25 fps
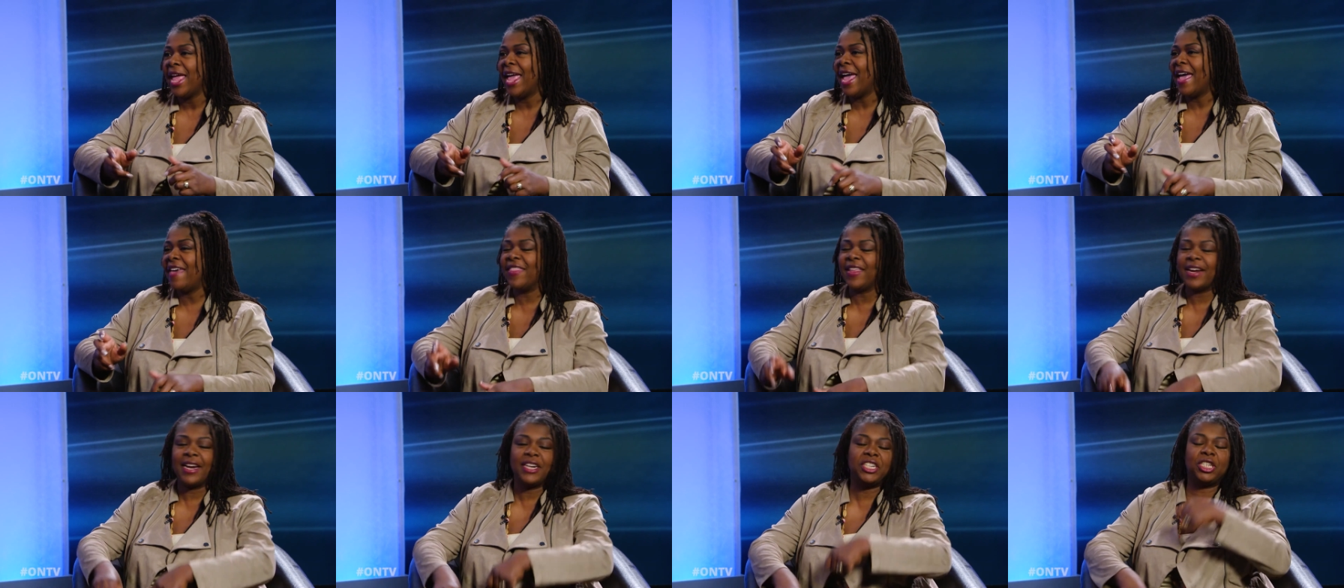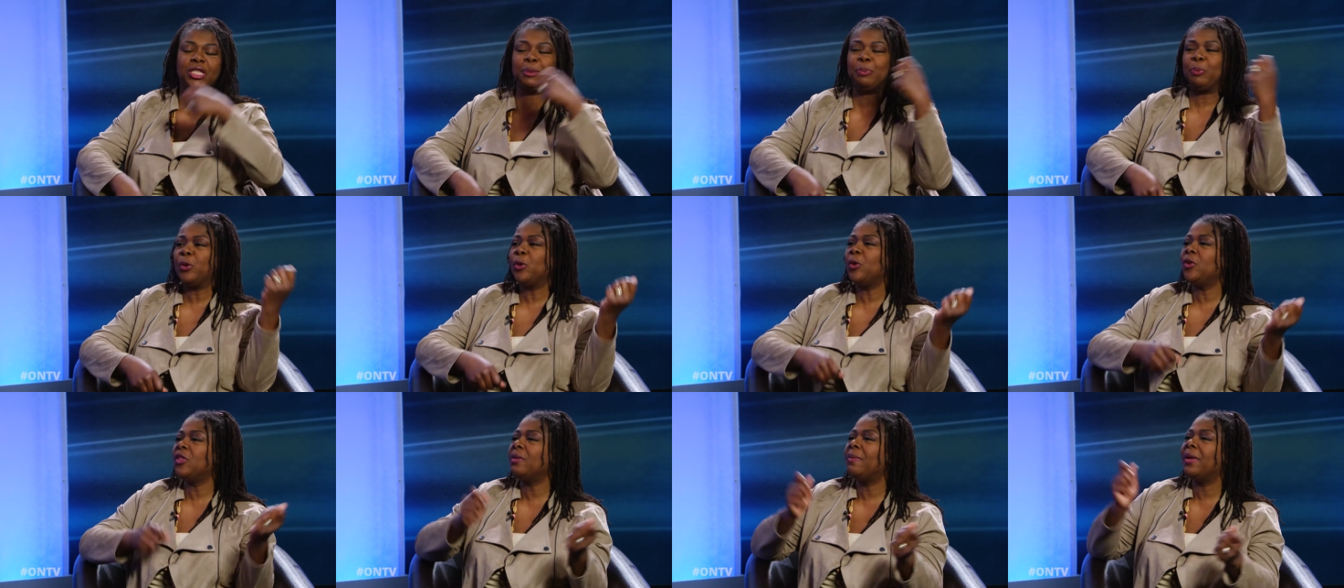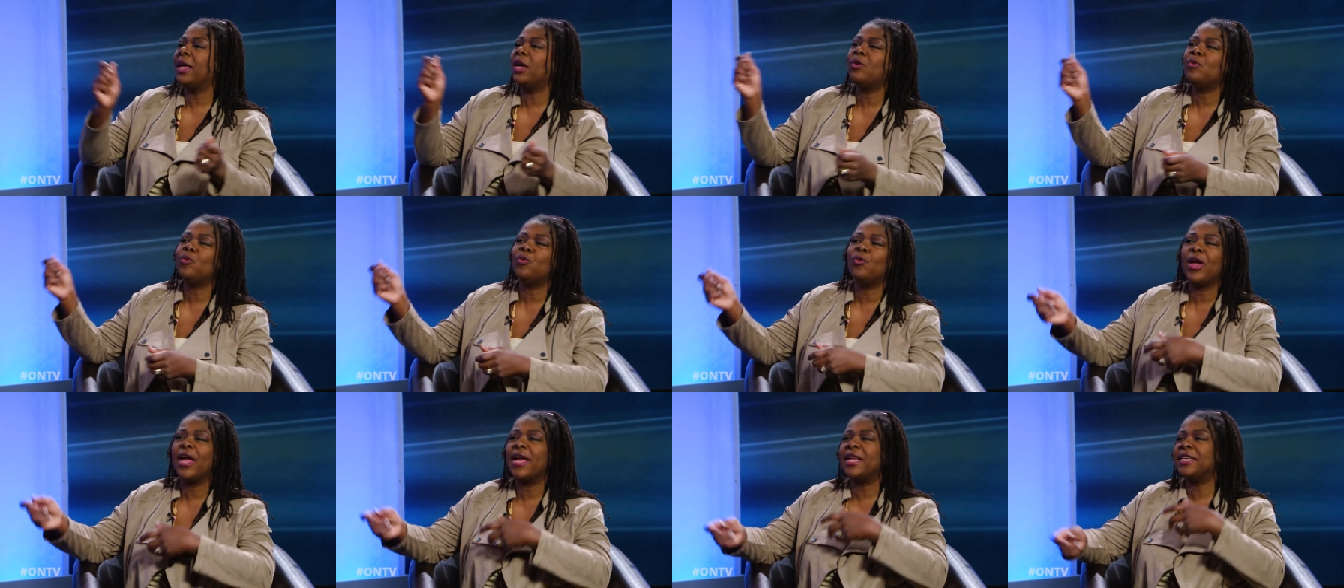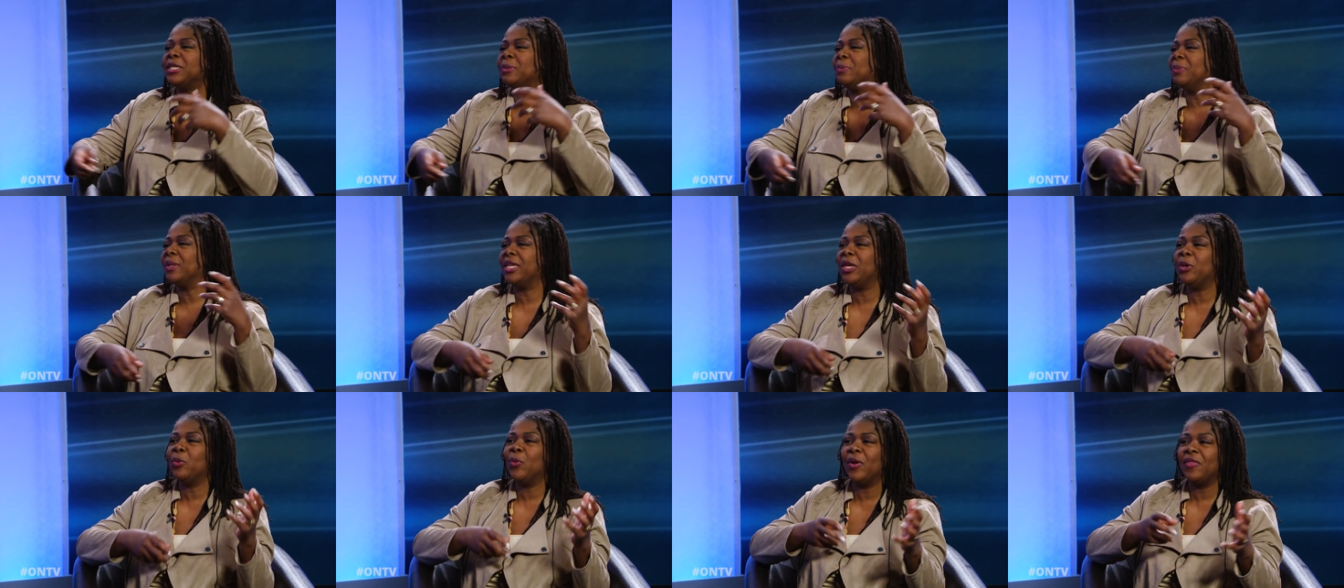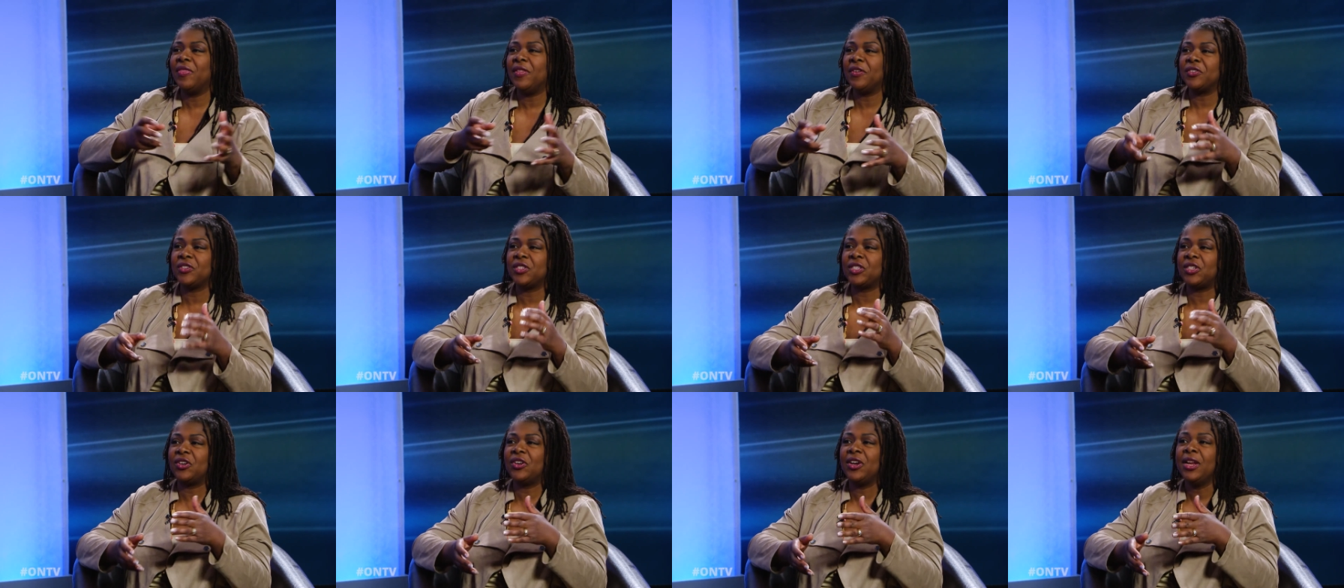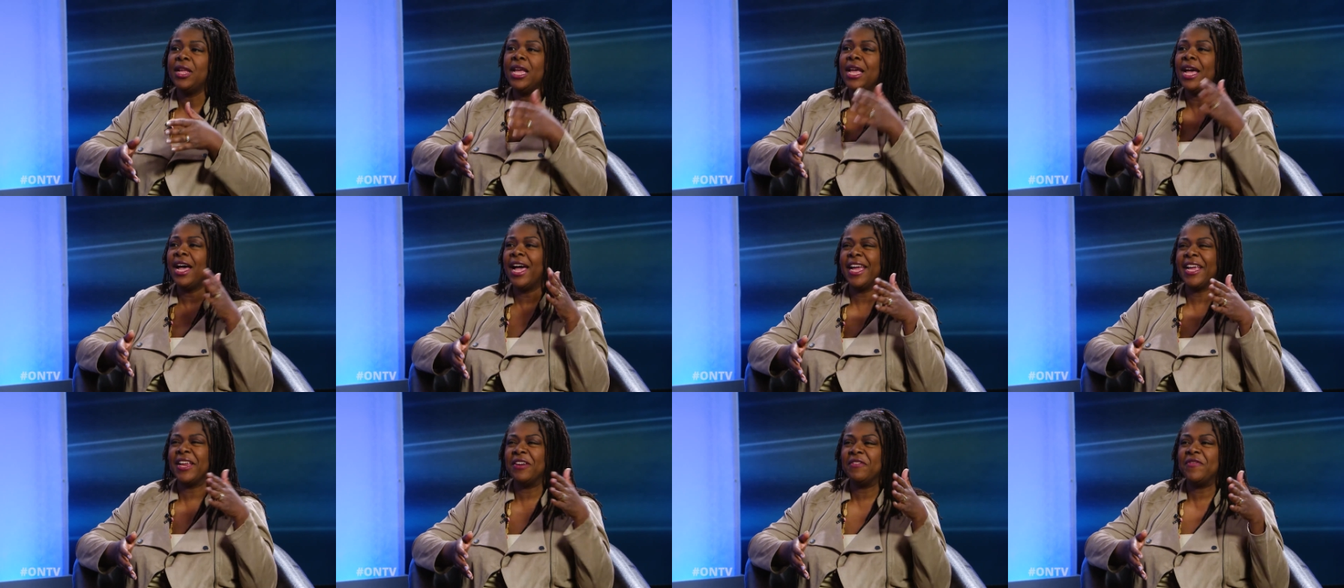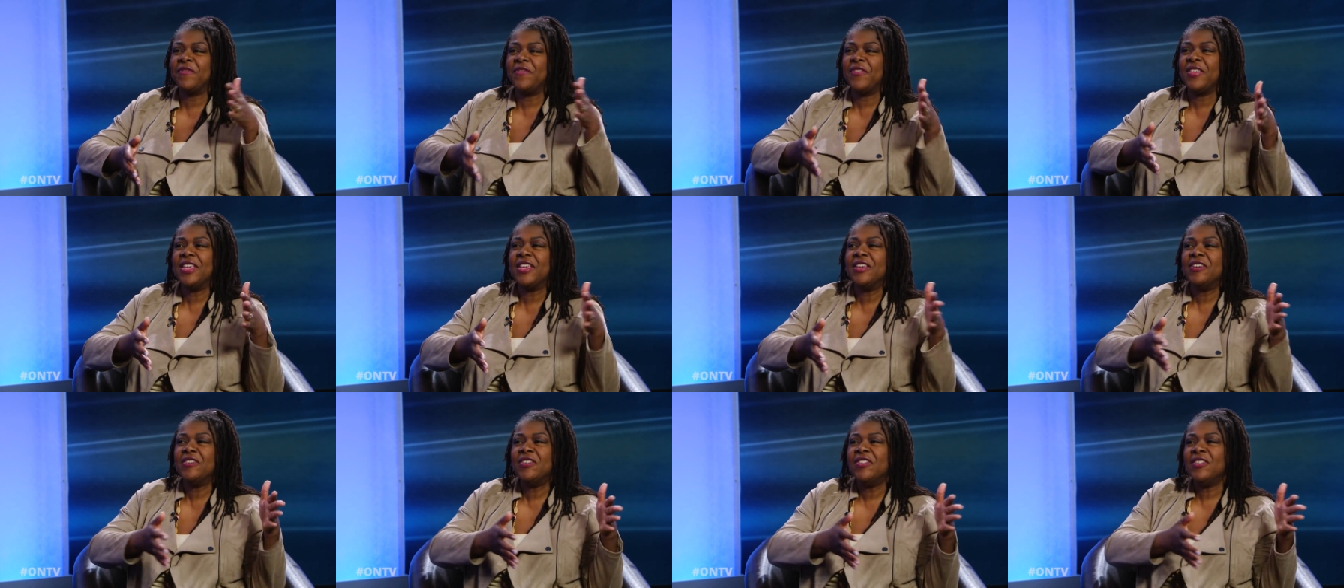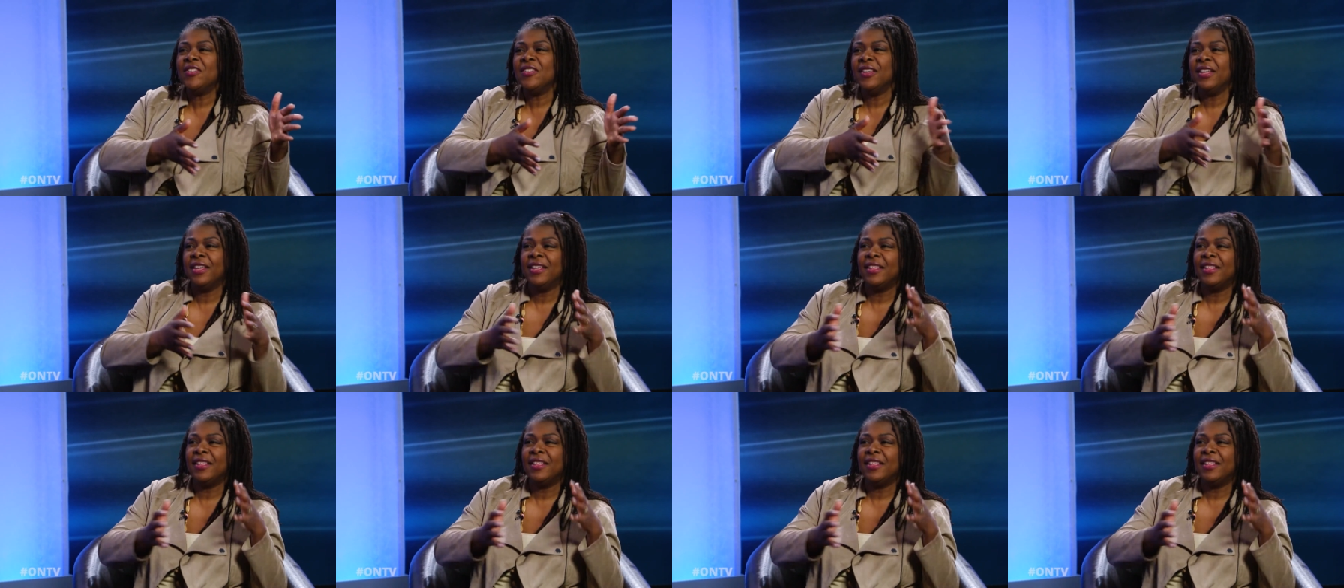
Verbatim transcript: And then I just pull them out randomly when they're starting. I can feel